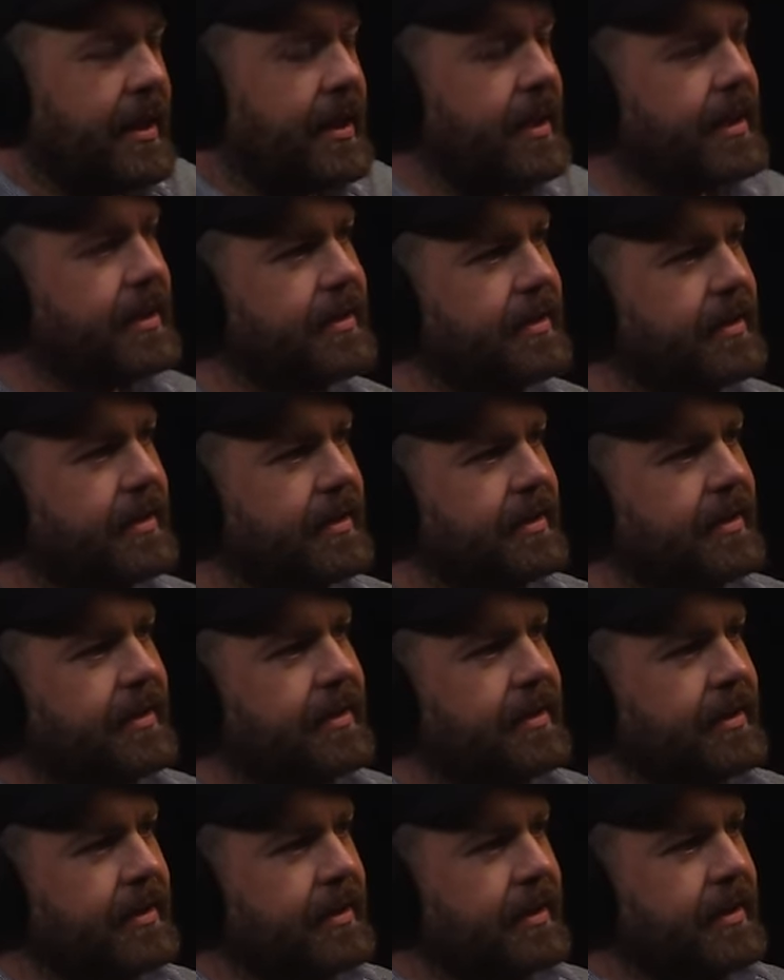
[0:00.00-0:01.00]
like,
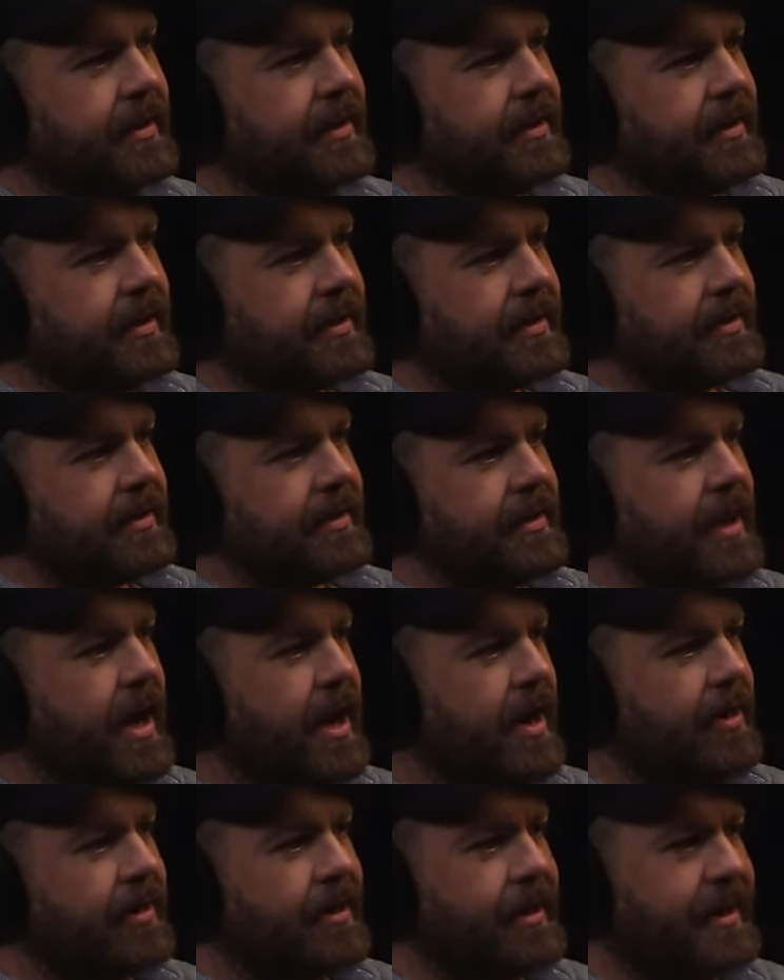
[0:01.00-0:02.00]

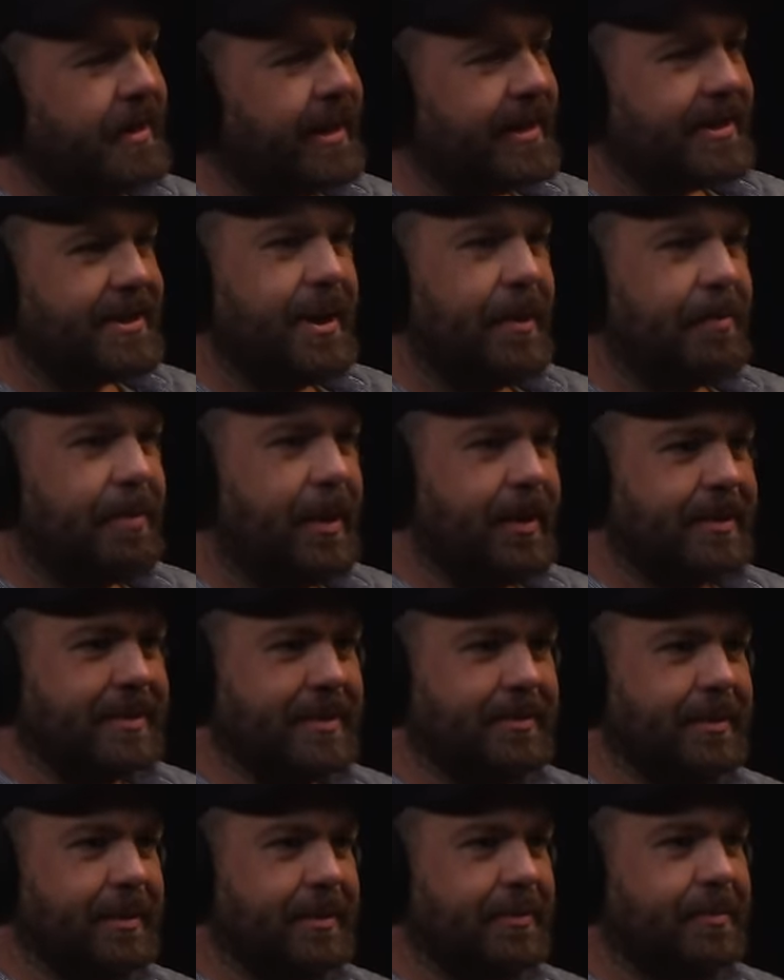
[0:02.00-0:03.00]
no, that's not
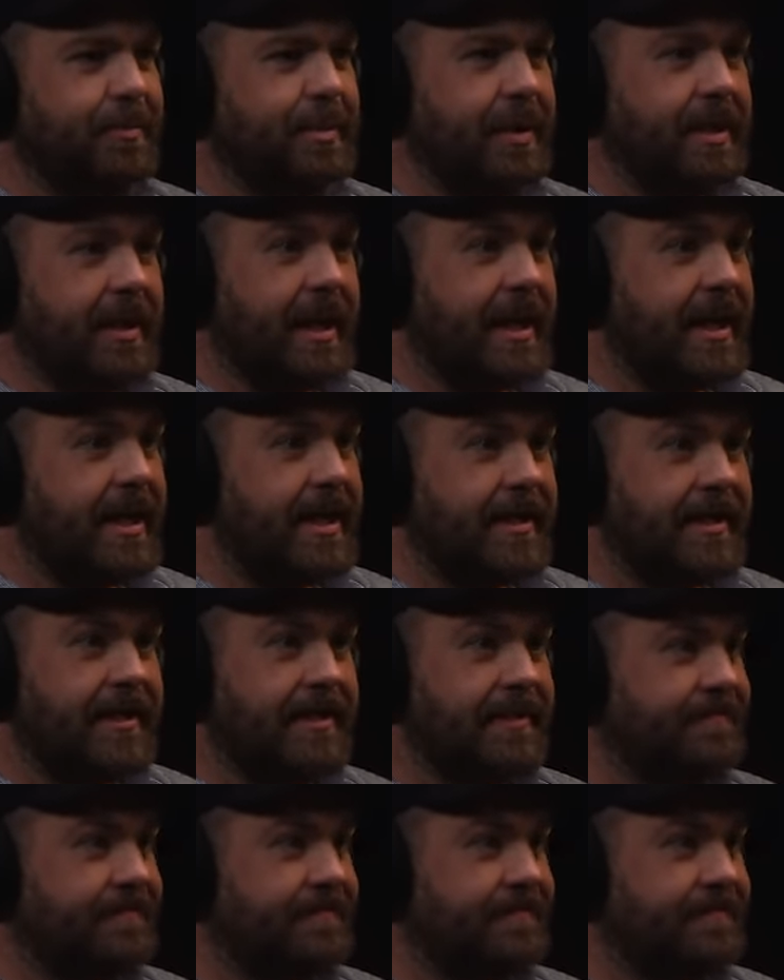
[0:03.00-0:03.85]
possible. But like,